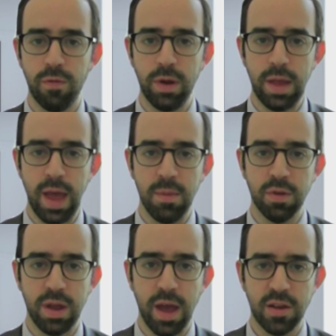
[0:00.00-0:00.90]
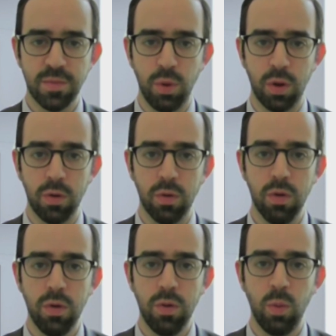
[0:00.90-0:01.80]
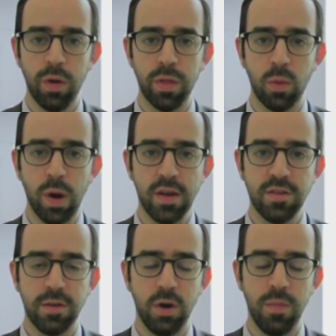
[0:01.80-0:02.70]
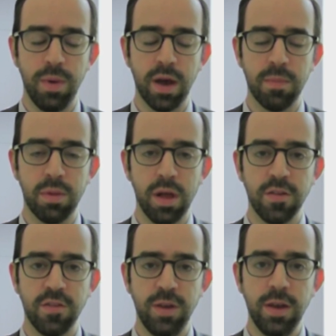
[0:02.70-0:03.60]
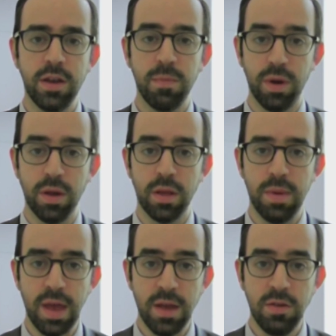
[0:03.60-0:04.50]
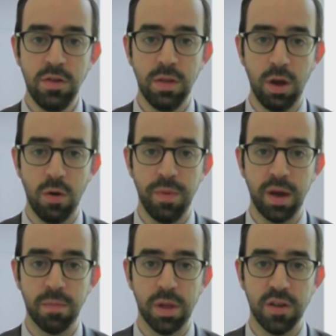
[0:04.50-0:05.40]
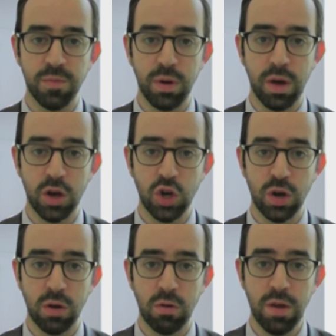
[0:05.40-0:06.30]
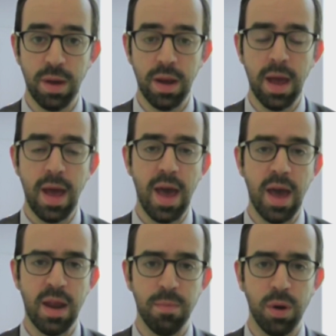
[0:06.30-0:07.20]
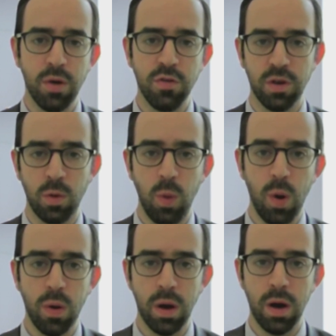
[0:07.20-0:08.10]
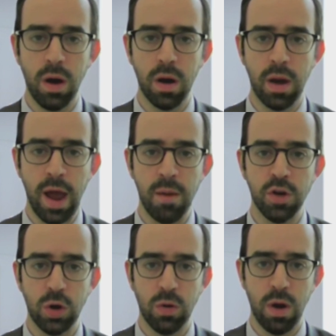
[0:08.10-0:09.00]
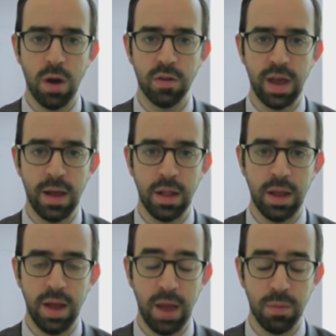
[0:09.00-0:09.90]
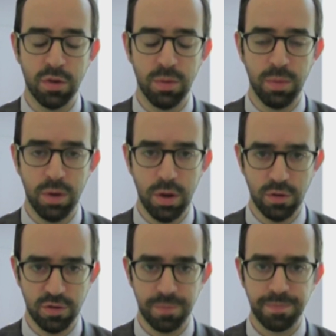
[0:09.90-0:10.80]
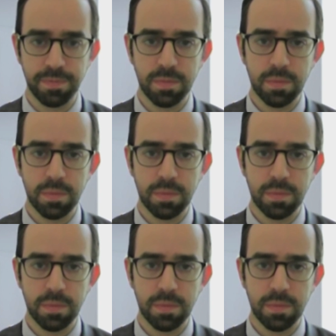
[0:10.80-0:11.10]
freely able to export crude, will the rest of OPEC Plus seek to bring them into the OPEC Plus production agreement and impose a quota on how much Iran is able to produce?